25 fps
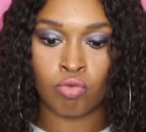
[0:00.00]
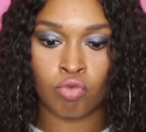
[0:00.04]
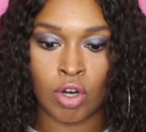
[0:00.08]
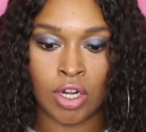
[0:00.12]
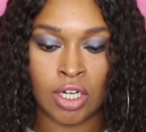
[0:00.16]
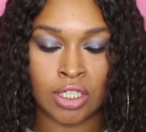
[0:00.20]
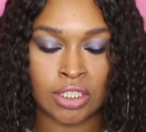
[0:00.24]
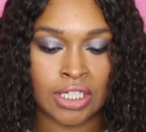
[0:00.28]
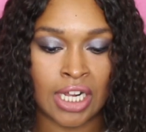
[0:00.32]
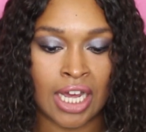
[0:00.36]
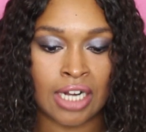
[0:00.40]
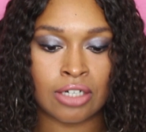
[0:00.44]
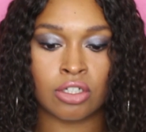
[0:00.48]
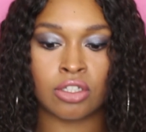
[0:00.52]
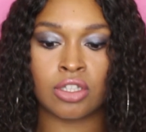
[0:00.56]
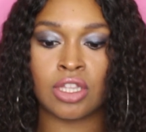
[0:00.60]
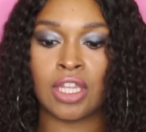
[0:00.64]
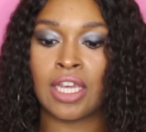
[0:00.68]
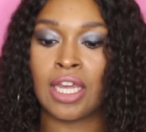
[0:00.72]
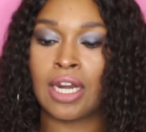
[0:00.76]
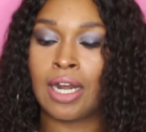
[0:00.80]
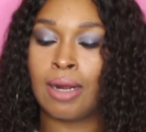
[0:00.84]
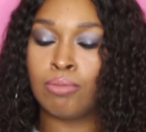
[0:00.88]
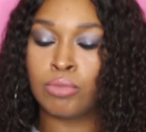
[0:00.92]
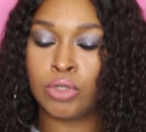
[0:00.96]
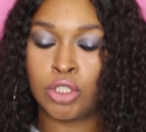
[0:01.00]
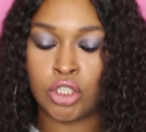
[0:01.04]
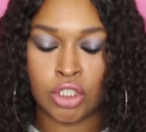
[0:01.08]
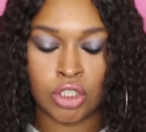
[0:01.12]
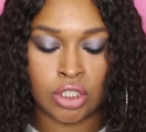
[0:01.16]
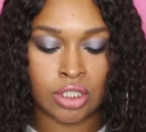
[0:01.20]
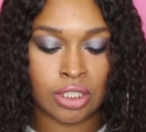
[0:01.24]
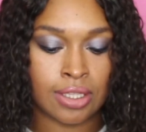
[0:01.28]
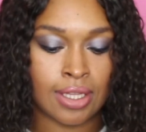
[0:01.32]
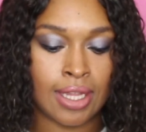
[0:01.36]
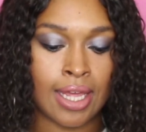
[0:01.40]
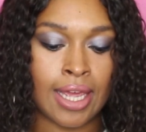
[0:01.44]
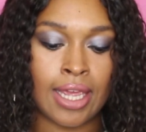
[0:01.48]
rug doctor thing, and I'm
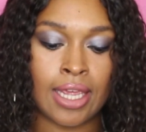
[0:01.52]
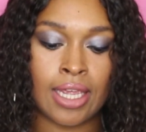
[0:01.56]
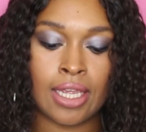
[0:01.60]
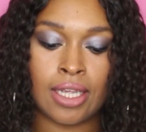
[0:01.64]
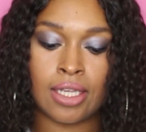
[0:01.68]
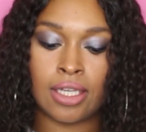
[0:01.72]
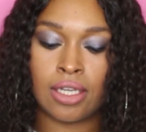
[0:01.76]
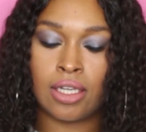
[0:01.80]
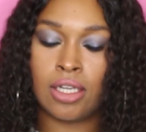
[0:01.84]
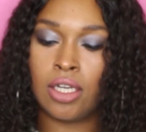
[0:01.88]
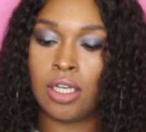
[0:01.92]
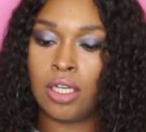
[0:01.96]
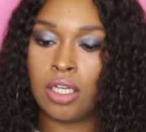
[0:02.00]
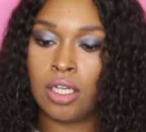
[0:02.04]
just like,